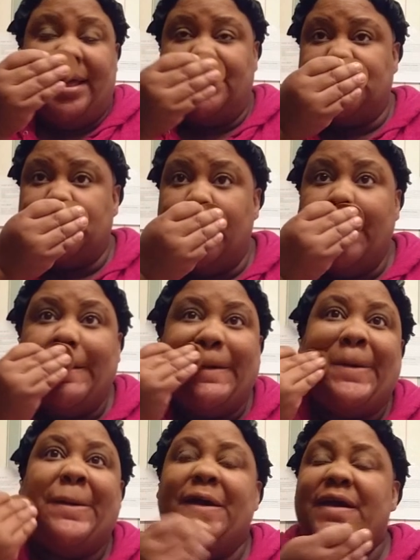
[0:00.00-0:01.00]
pencil.
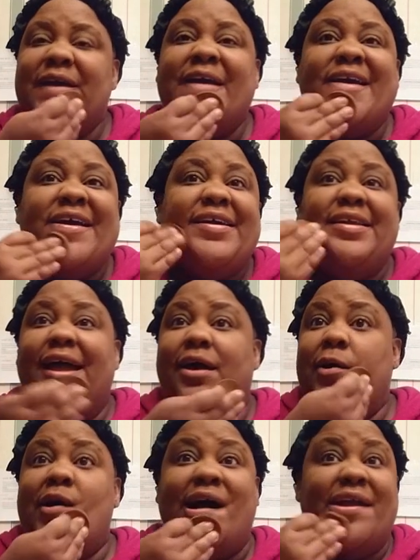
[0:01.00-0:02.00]

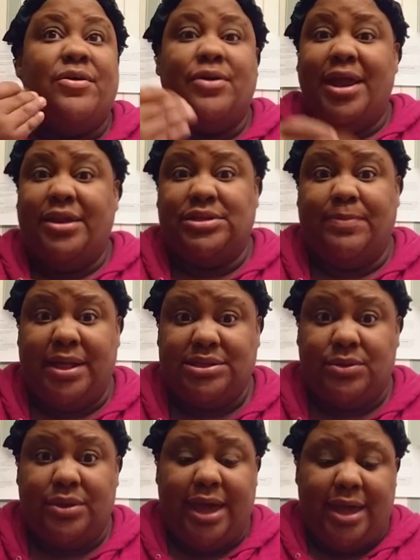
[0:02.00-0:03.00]
Now, I don't know how to use a
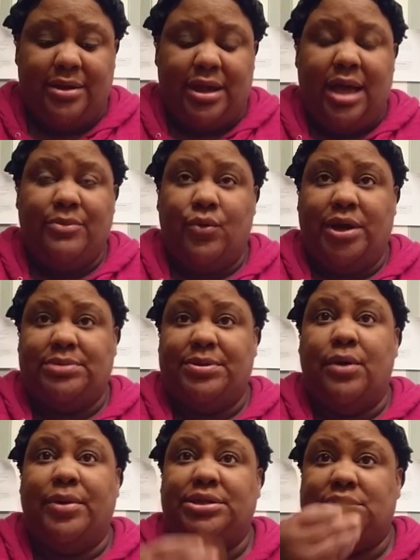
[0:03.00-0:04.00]
pencil yet. I'm going to be
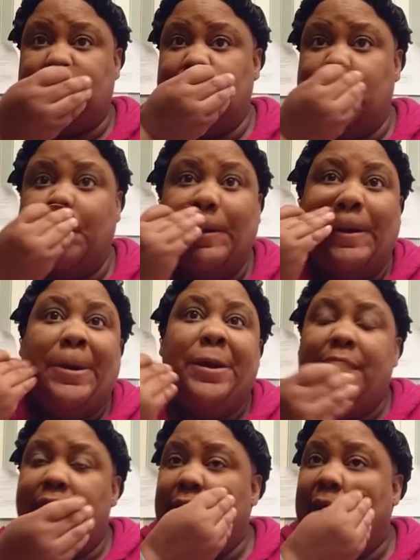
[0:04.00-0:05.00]
going to
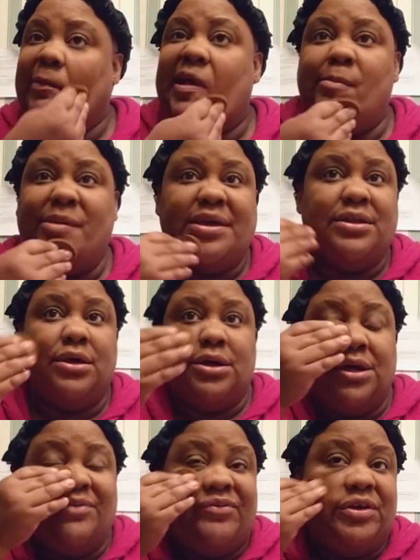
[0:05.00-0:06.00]
an upcoming Look
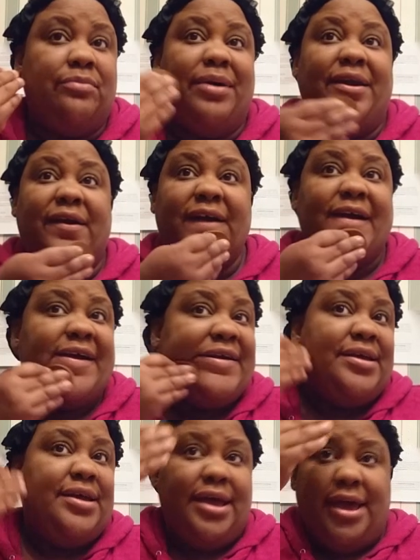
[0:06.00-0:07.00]
Good, Feel Better,
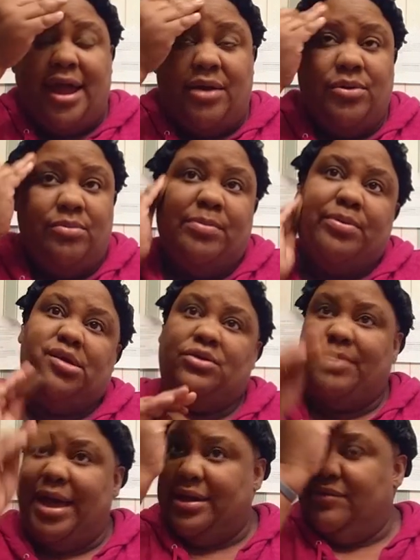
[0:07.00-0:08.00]
and I will be bringing you
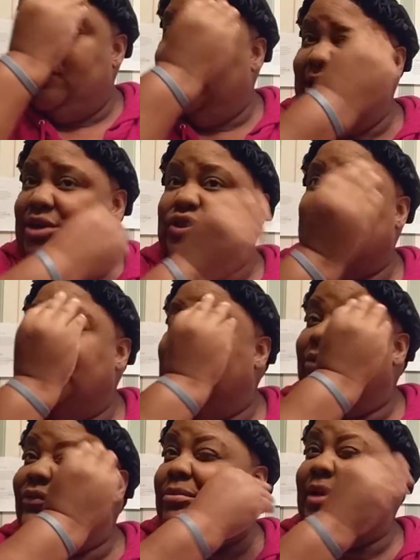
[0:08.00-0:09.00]
back information I
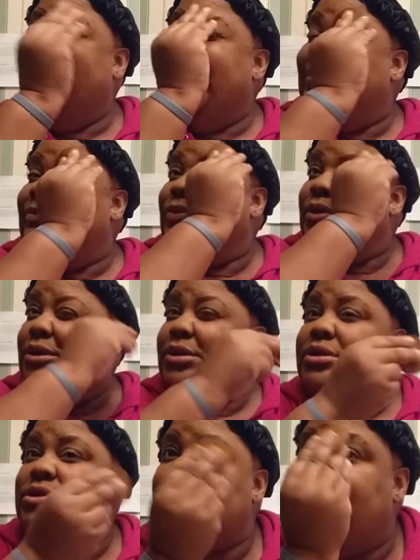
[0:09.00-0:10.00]
learned from that.
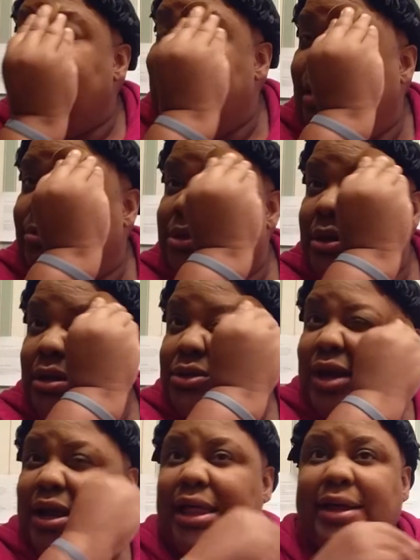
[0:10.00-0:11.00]
So right now I'm just going to
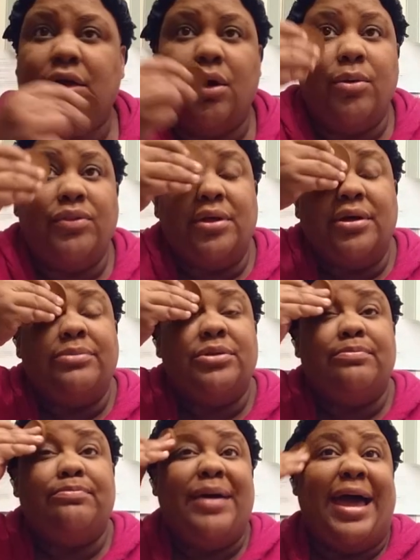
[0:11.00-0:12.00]
try to go in the
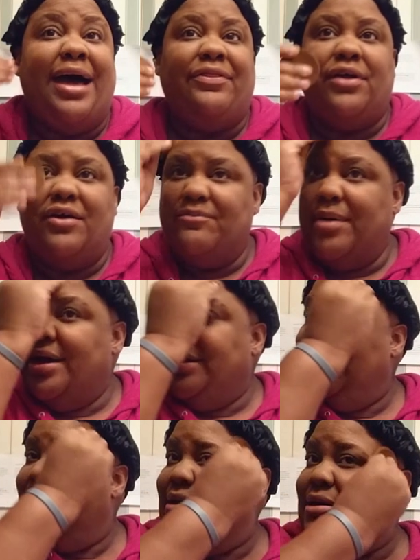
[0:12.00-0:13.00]
path of my